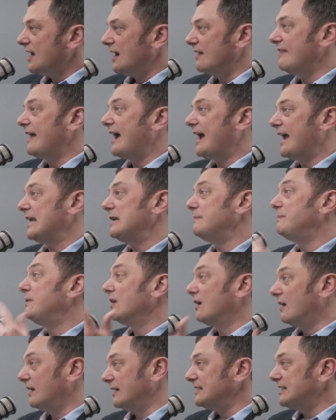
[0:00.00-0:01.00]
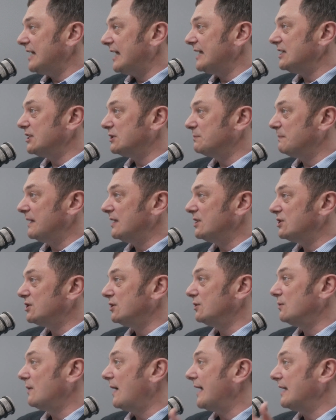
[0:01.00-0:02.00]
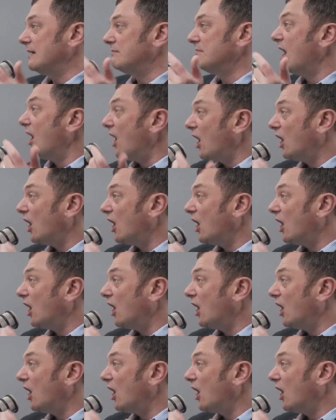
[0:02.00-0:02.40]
And that API takes me to a